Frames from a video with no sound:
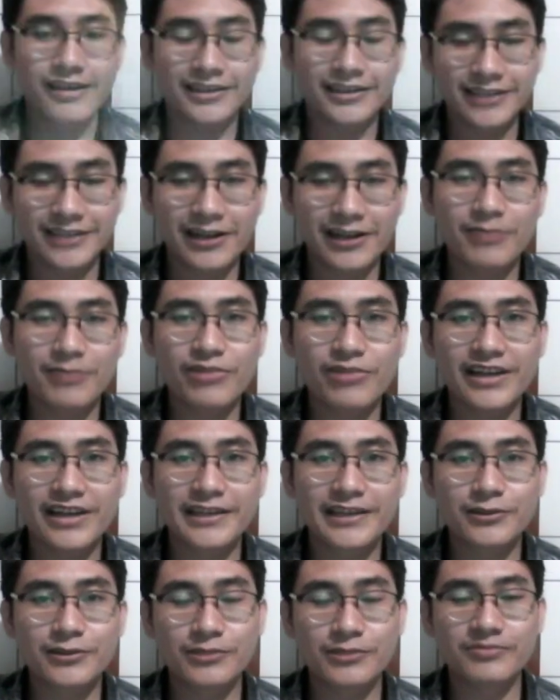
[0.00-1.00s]

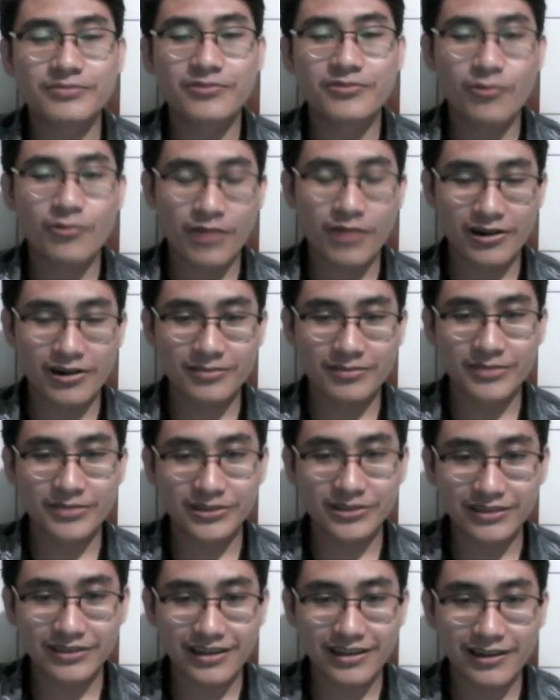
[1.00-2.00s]
Assalamualaikum
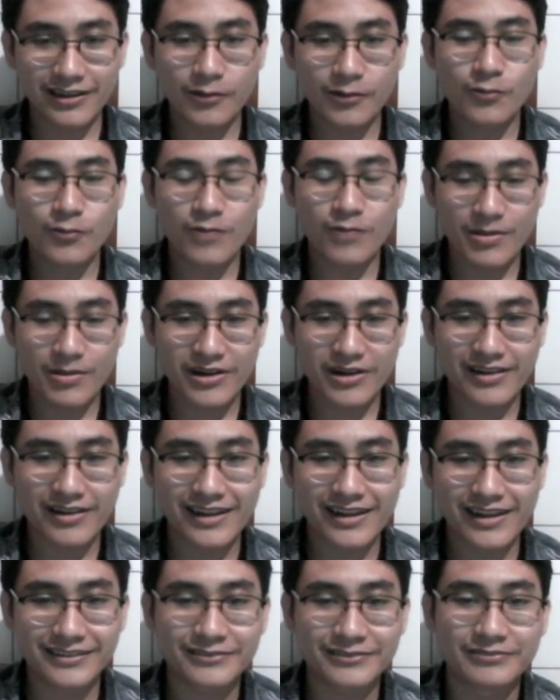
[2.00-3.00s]
warahmatullahi
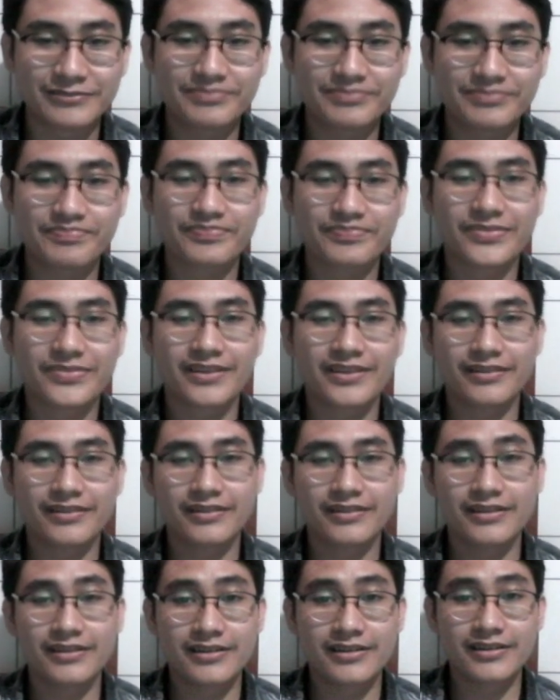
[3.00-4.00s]
wabarakatuh.
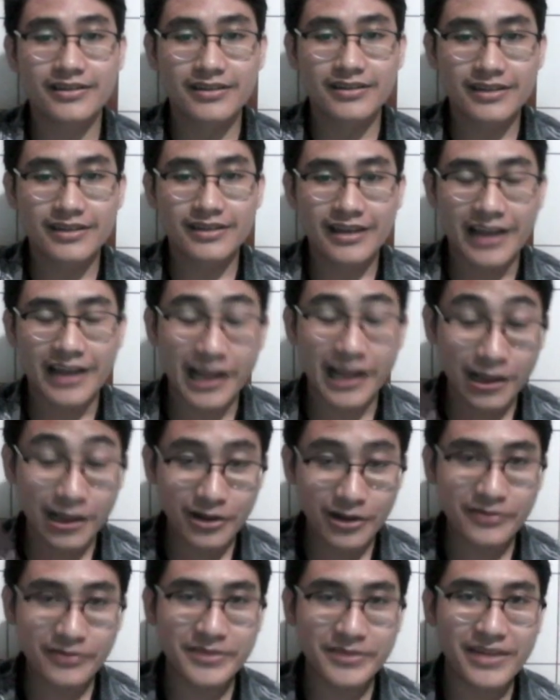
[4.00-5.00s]

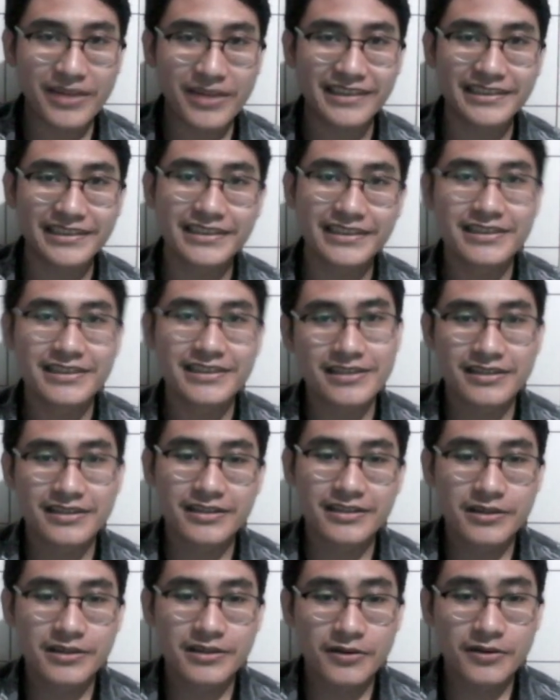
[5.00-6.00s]
Hello everybody.
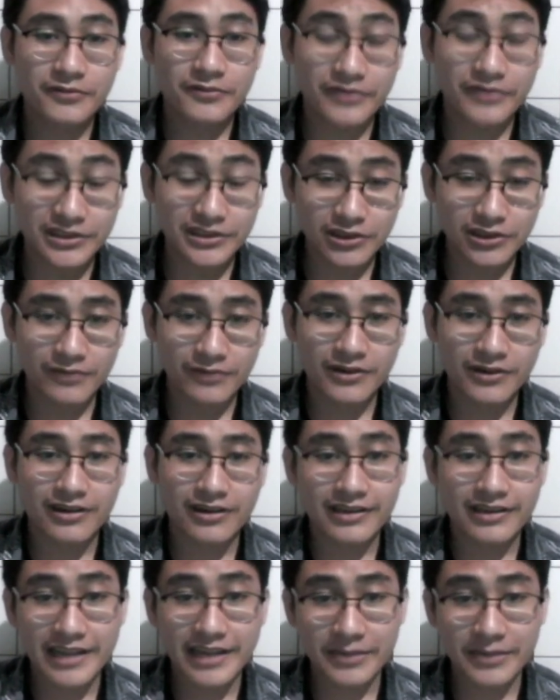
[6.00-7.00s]
First of
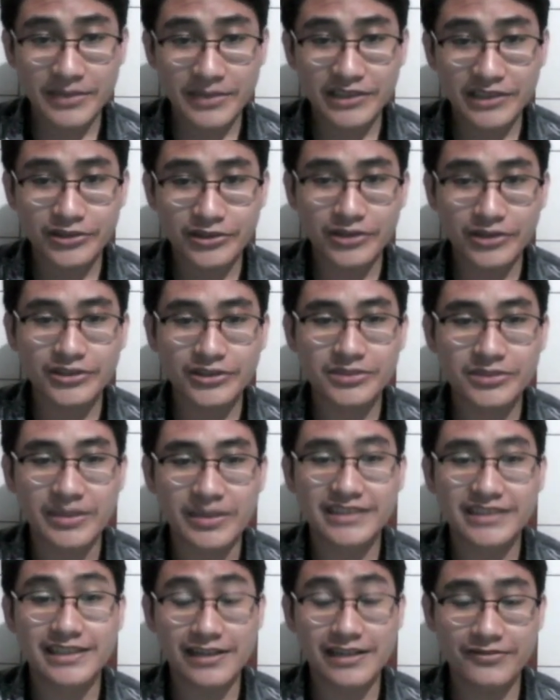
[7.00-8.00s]
all, let me introduce
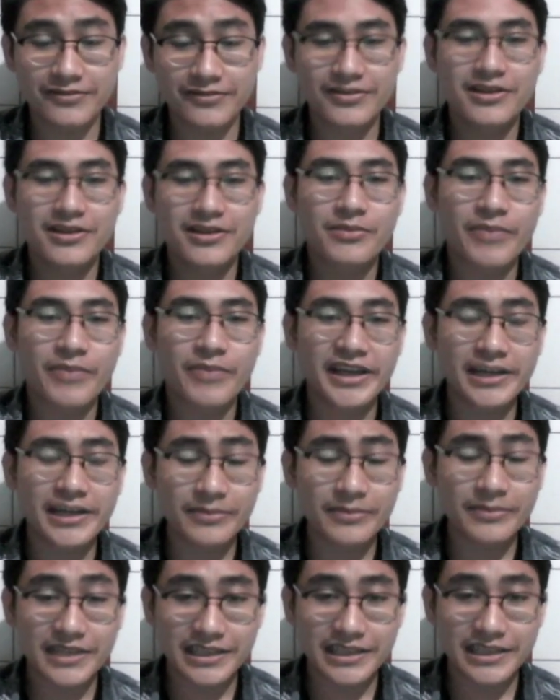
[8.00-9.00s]
myself. My
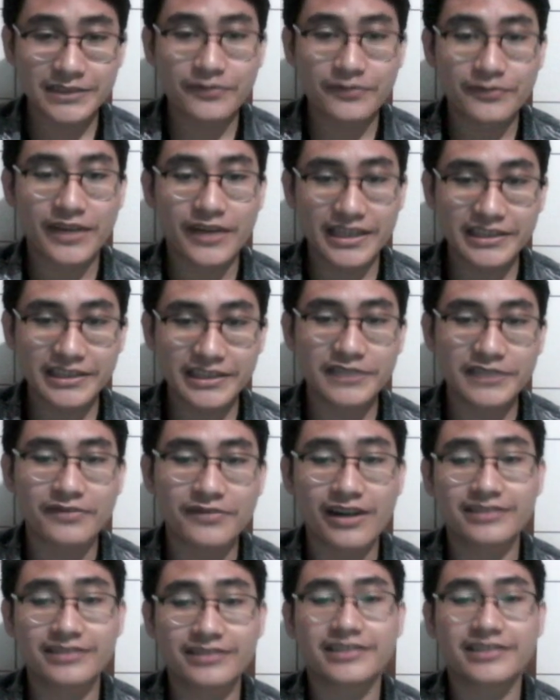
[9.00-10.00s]
name is
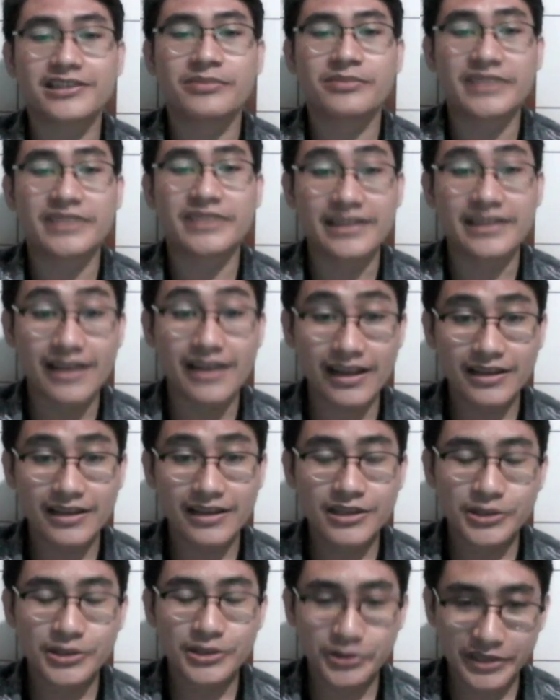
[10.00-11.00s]

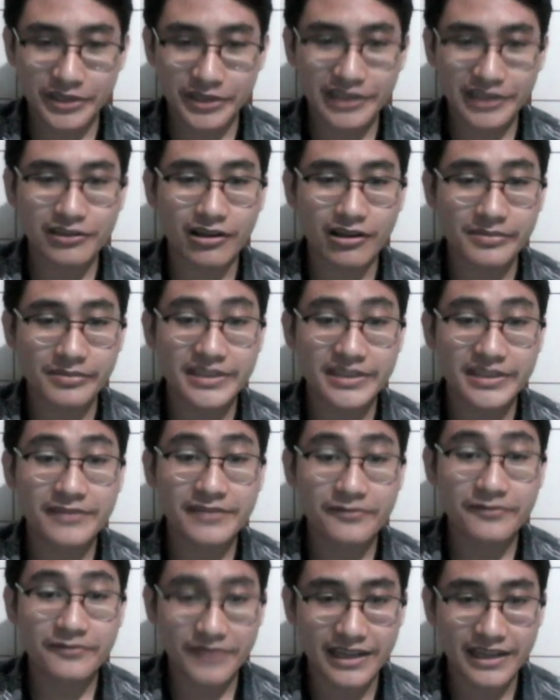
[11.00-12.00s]
Velinthiva.T.Deldprinda. You can call
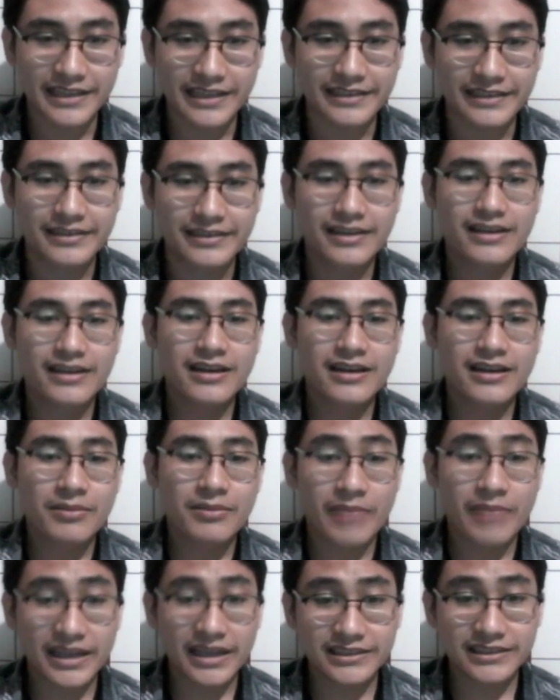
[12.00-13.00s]
me Velin.
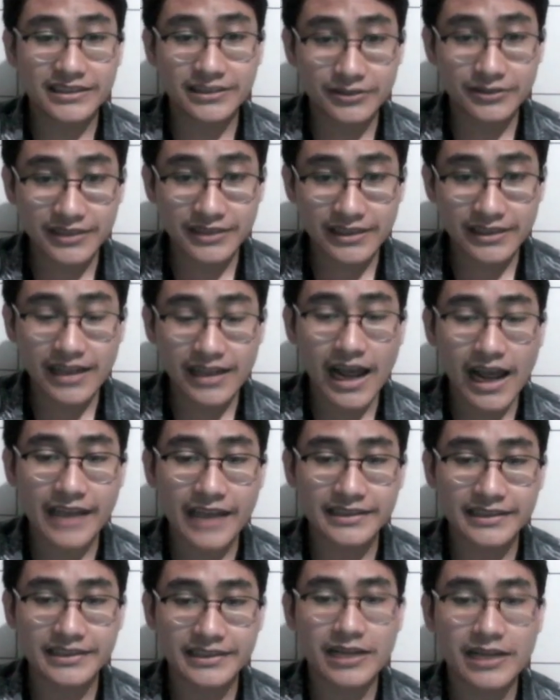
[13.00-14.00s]
My student
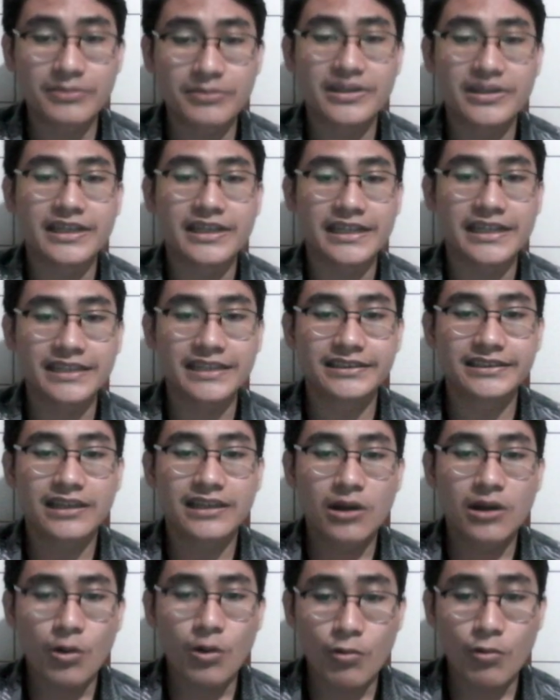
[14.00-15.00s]
ID number is
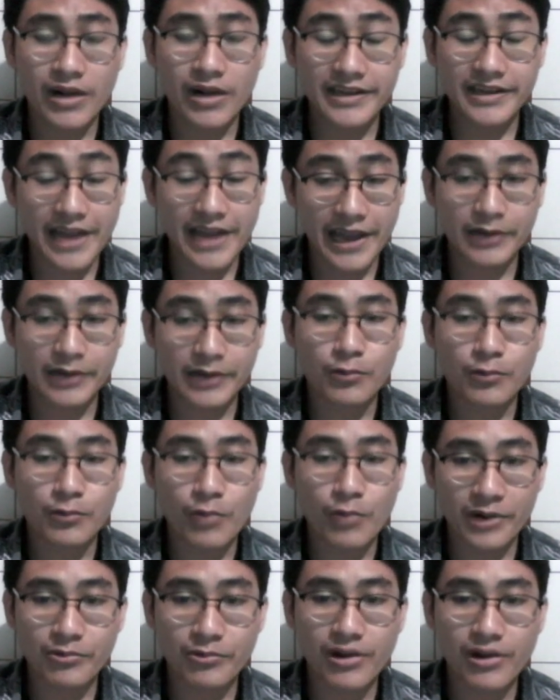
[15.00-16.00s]

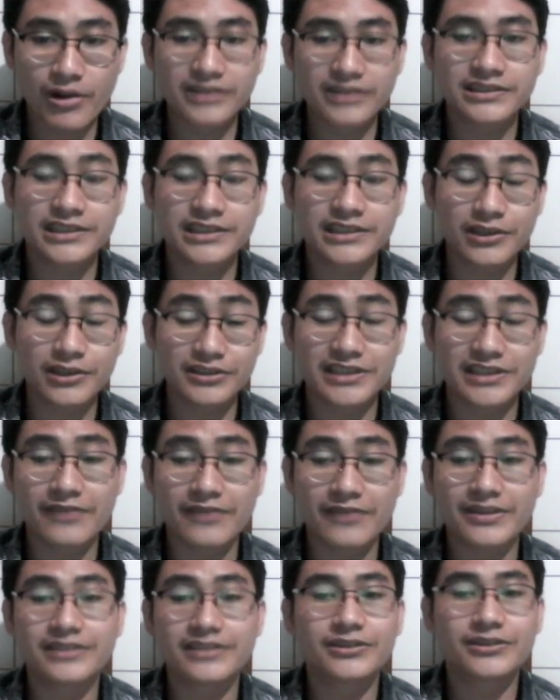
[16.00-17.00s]

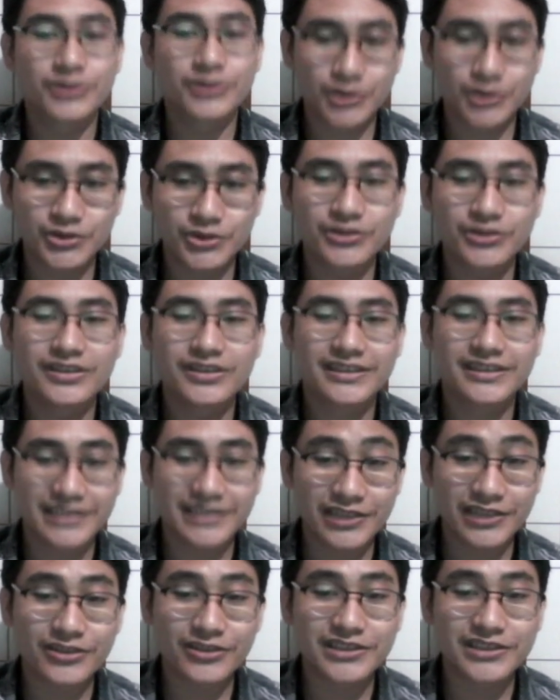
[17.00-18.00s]

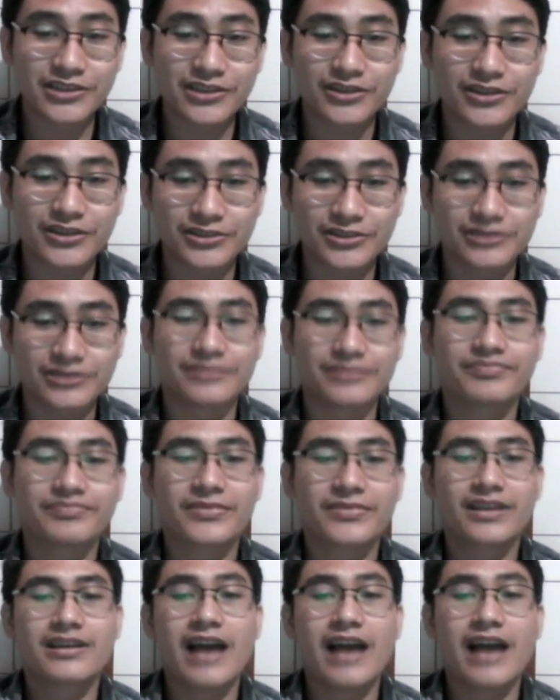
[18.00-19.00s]
1811072002.
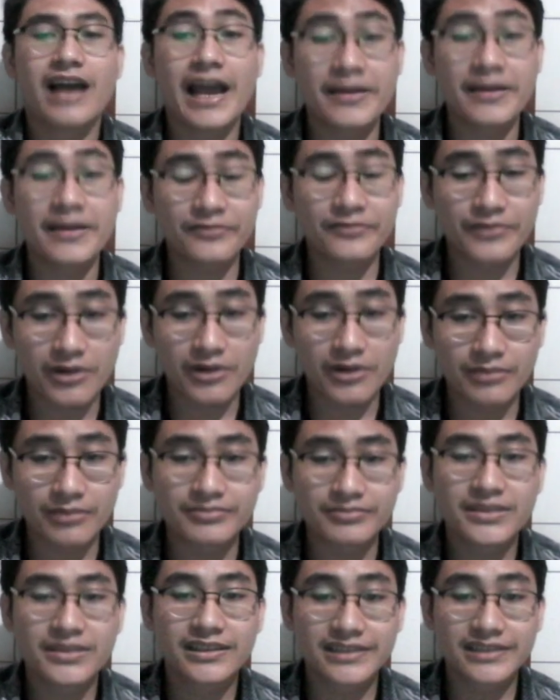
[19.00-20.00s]
I am
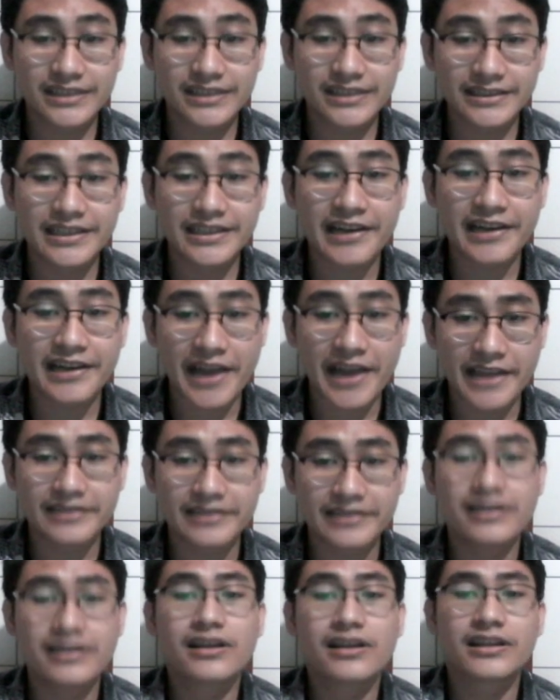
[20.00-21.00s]
from 3rd
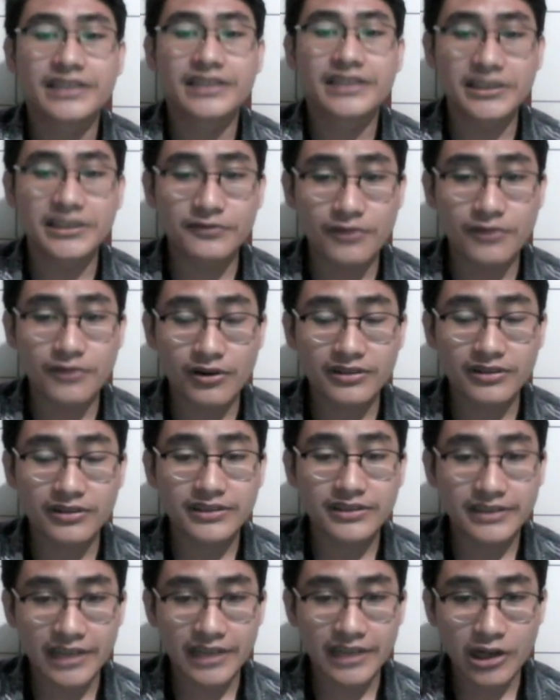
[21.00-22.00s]
grade
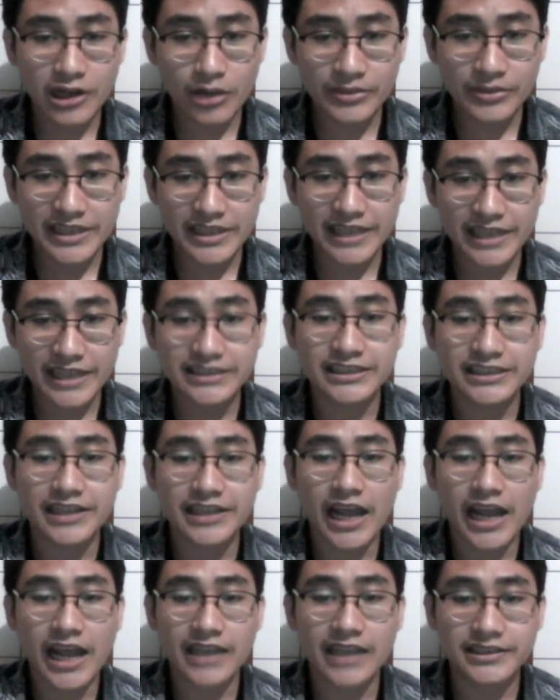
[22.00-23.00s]
D4
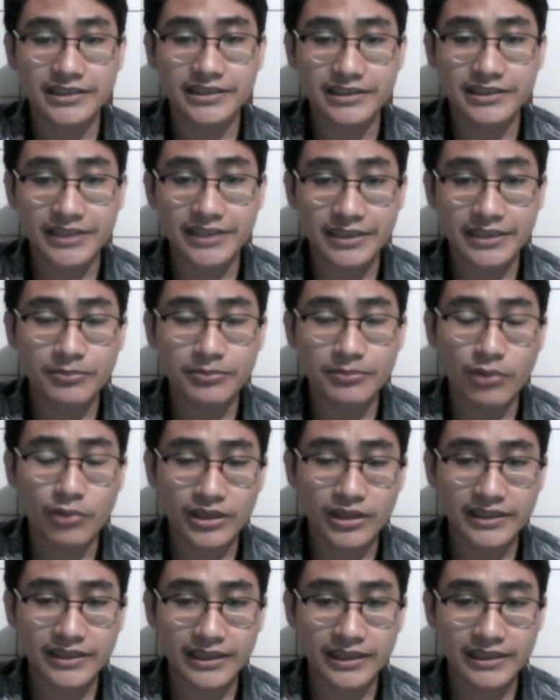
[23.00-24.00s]
Telecommunication Engineering
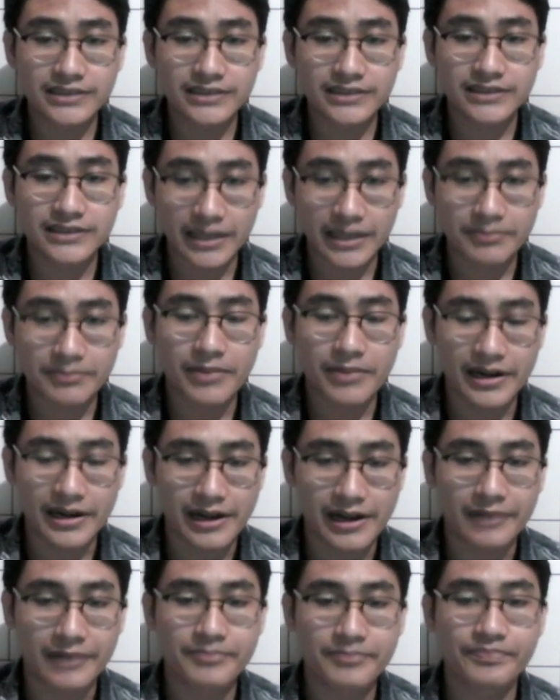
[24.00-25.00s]
Polytechnic State Padang.